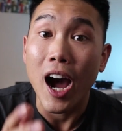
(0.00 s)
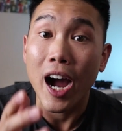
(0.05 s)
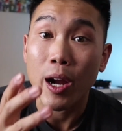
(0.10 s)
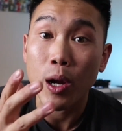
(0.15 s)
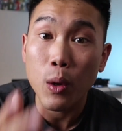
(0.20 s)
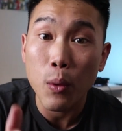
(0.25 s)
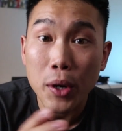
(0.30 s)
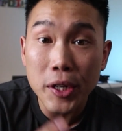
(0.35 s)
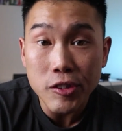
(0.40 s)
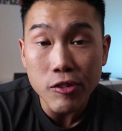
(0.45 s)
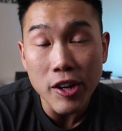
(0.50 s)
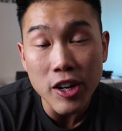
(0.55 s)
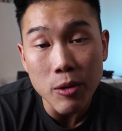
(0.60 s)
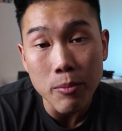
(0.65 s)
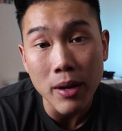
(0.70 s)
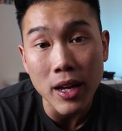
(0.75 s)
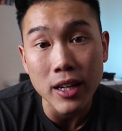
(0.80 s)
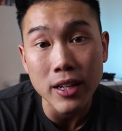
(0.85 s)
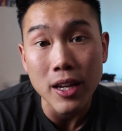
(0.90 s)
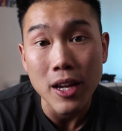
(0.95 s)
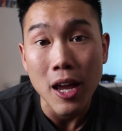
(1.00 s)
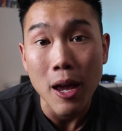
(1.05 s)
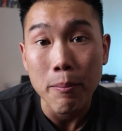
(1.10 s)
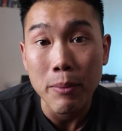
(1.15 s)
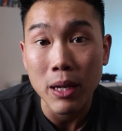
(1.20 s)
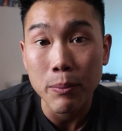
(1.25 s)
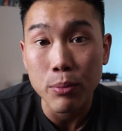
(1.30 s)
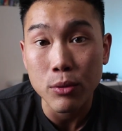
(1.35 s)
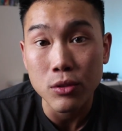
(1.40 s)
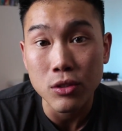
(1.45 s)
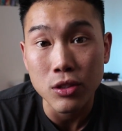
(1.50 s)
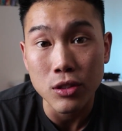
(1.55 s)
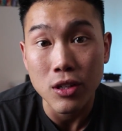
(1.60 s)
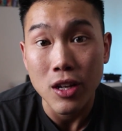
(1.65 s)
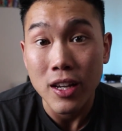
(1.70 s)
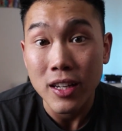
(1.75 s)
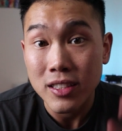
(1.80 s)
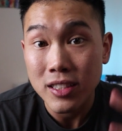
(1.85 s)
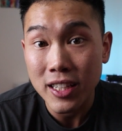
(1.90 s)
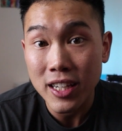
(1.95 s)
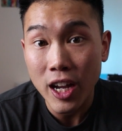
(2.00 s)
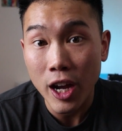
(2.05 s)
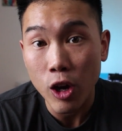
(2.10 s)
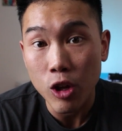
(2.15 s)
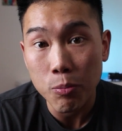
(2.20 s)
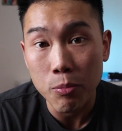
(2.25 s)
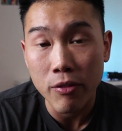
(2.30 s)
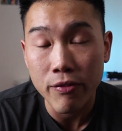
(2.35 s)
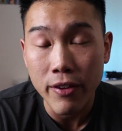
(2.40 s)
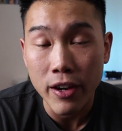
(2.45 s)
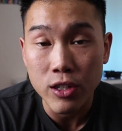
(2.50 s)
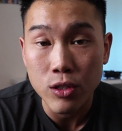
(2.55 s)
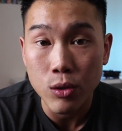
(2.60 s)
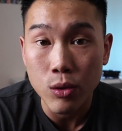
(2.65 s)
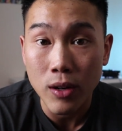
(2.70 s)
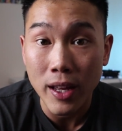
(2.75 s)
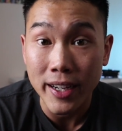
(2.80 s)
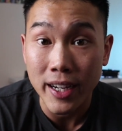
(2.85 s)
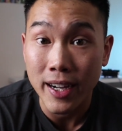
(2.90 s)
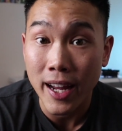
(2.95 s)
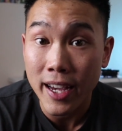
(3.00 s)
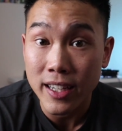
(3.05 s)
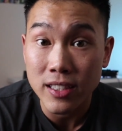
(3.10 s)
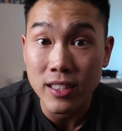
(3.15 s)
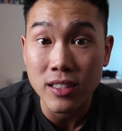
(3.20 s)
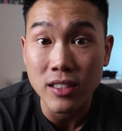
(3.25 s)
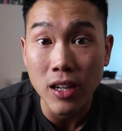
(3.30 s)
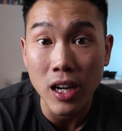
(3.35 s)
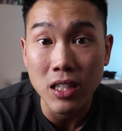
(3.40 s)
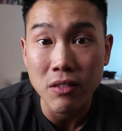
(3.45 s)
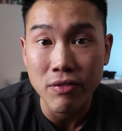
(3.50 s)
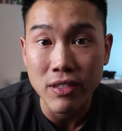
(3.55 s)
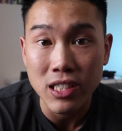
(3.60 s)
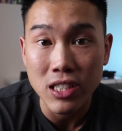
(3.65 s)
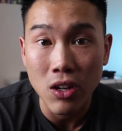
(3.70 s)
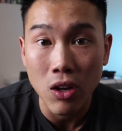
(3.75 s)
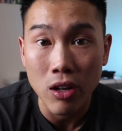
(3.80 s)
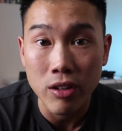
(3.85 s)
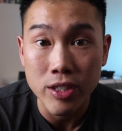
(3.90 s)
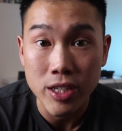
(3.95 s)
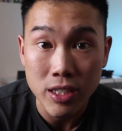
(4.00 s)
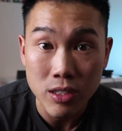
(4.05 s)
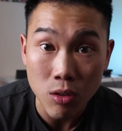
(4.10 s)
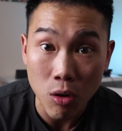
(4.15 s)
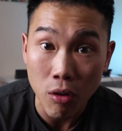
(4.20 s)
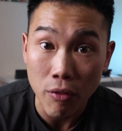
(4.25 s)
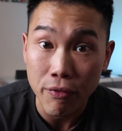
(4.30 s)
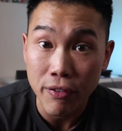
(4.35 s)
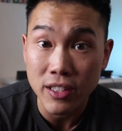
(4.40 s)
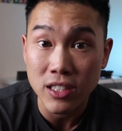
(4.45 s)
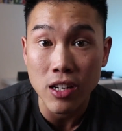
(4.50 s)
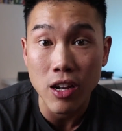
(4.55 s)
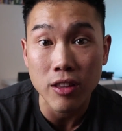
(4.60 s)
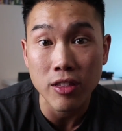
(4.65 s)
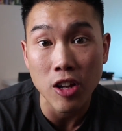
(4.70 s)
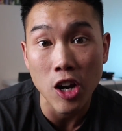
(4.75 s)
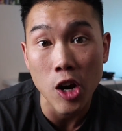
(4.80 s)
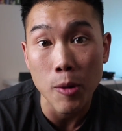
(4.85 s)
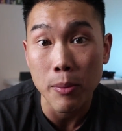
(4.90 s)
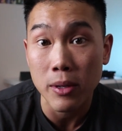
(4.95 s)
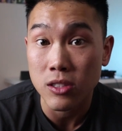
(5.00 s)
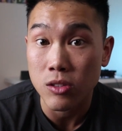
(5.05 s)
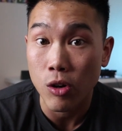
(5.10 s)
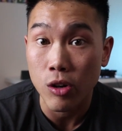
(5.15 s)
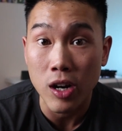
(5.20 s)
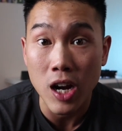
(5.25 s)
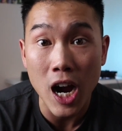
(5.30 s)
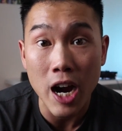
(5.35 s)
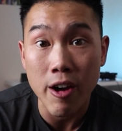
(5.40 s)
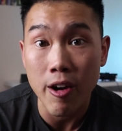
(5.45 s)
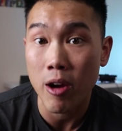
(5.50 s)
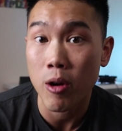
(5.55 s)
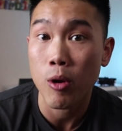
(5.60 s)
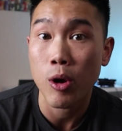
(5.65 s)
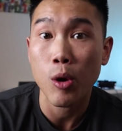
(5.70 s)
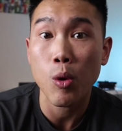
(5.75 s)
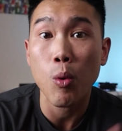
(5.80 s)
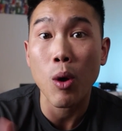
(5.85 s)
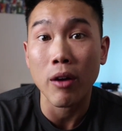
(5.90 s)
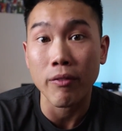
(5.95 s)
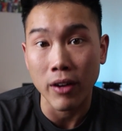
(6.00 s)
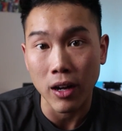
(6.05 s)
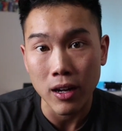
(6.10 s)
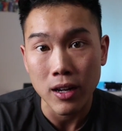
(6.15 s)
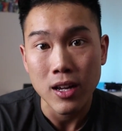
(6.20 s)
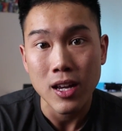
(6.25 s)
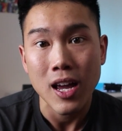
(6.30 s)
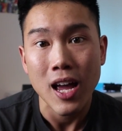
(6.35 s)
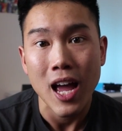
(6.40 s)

I always recommend people to see a health professional like an exercise physiologist or a physiotherapist or chiro, whoever.